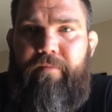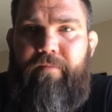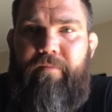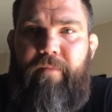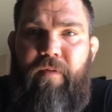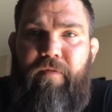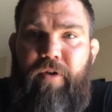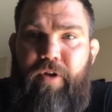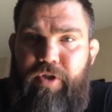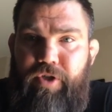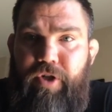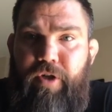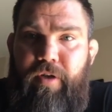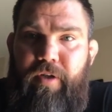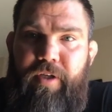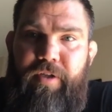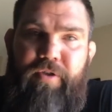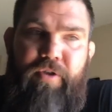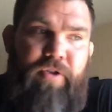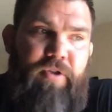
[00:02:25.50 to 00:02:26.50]
if you're a
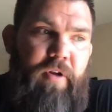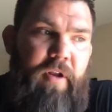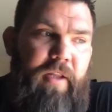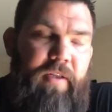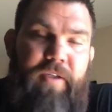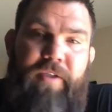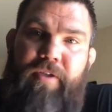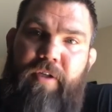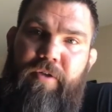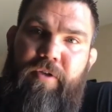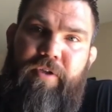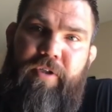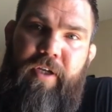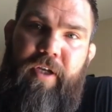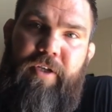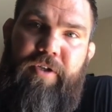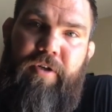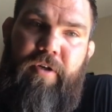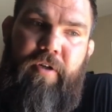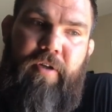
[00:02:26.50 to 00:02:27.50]
journalist, you should at least
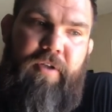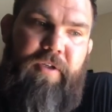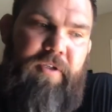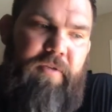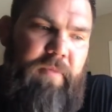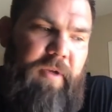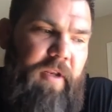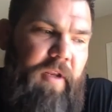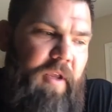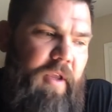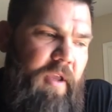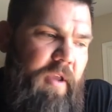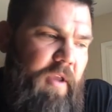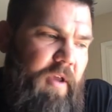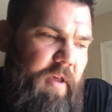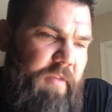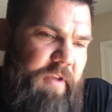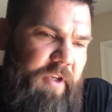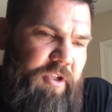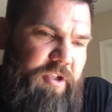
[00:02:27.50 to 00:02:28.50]
understand journalism. And
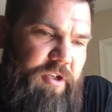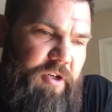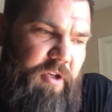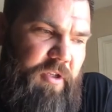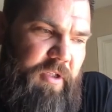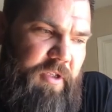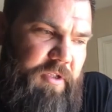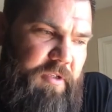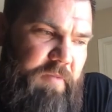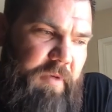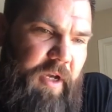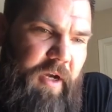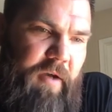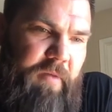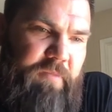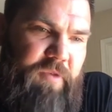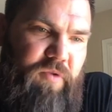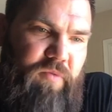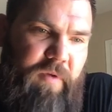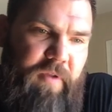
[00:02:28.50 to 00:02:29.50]
I think journalism
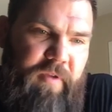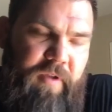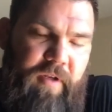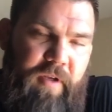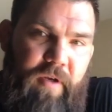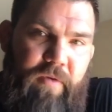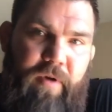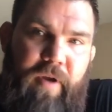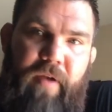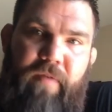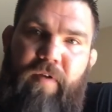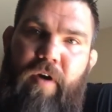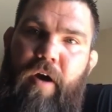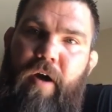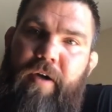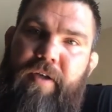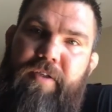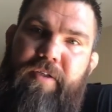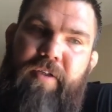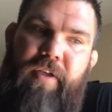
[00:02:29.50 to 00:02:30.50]
comes with a degree of
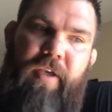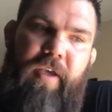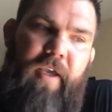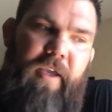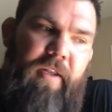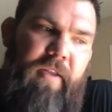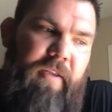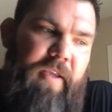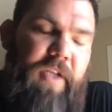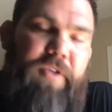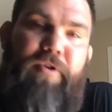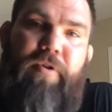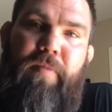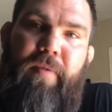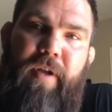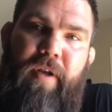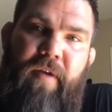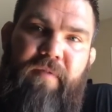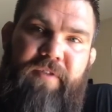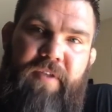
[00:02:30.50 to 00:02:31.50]
honesty in
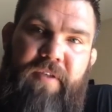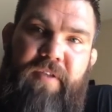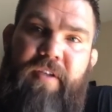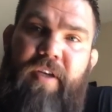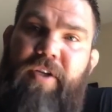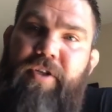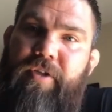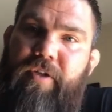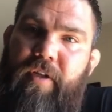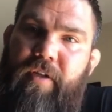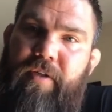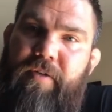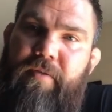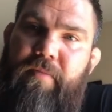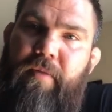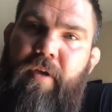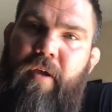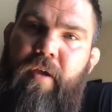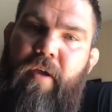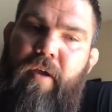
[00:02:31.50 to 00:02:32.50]
detriment of
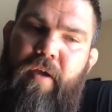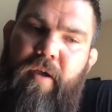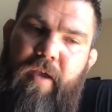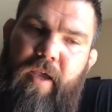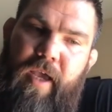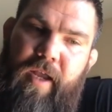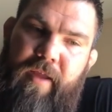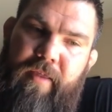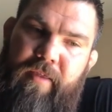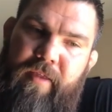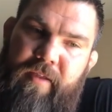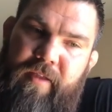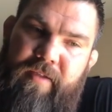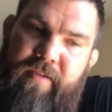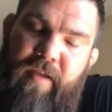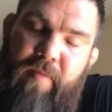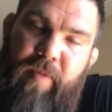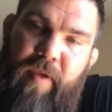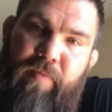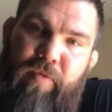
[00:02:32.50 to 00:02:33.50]
sensationalism. And I think that
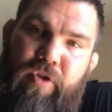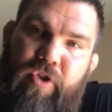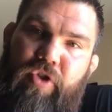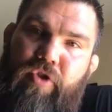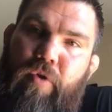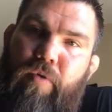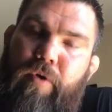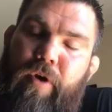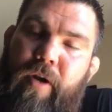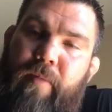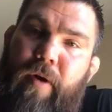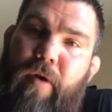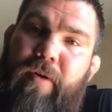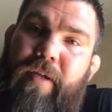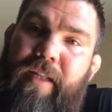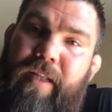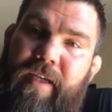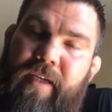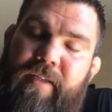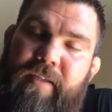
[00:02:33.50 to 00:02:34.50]
some people are so worried about
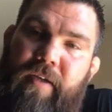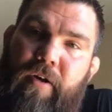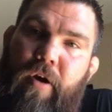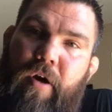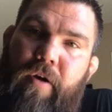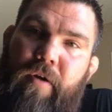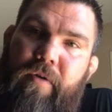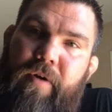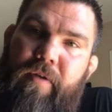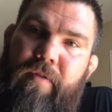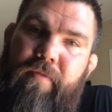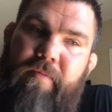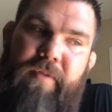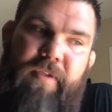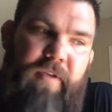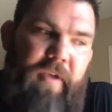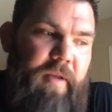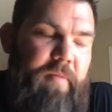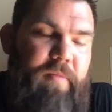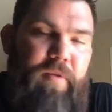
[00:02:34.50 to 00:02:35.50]
clicks and
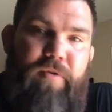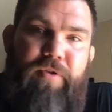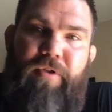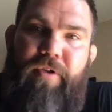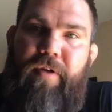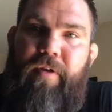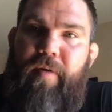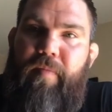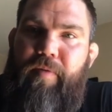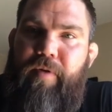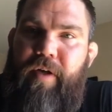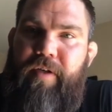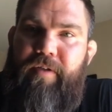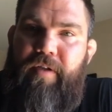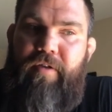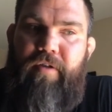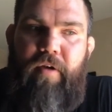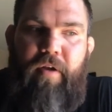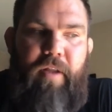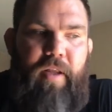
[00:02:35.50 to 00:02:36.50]
algorithms and boosting their
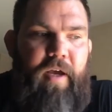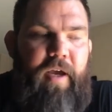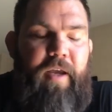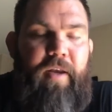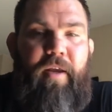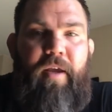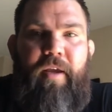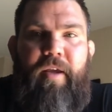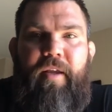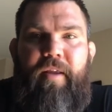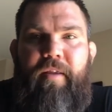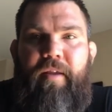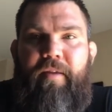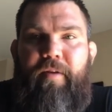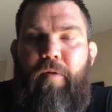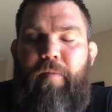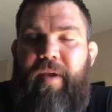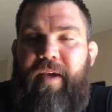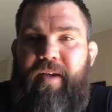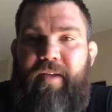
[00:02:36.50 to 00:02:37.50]
presence online that
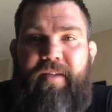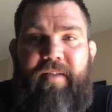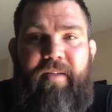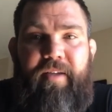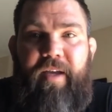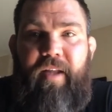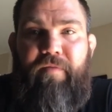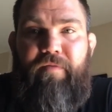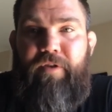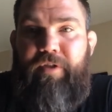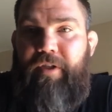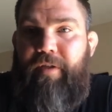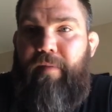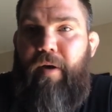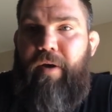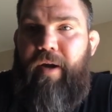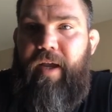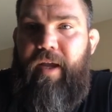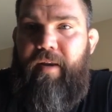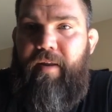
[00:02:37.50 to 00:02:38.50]
they'll make a stand for just
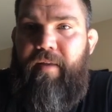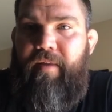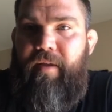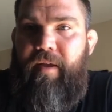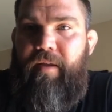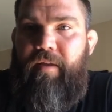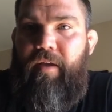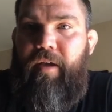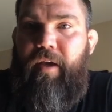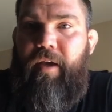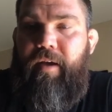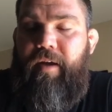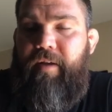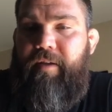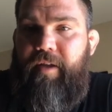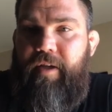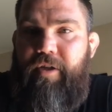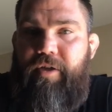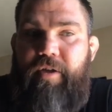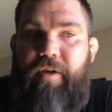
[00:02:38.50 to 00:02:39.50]
about anything to get
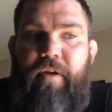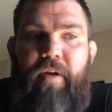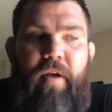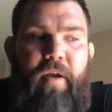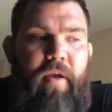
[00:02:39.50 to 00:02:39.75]
attention.